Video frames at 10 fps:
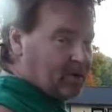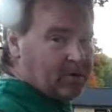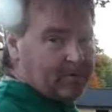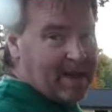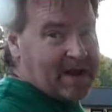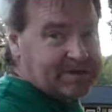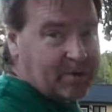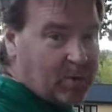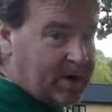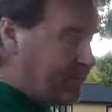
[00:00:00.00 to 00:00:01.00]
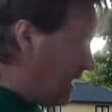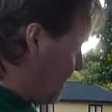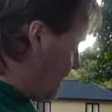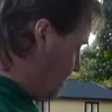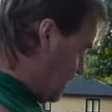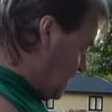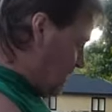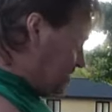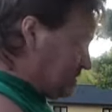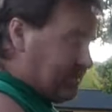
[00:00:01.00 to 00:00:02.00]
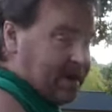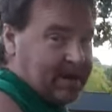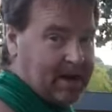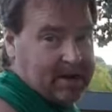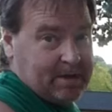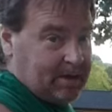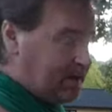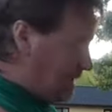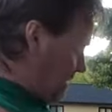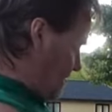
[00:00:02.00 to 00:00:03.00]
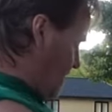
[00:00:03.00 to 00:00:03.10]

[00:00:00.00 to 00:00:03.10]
know, magic way to make it. Just make it how you like it.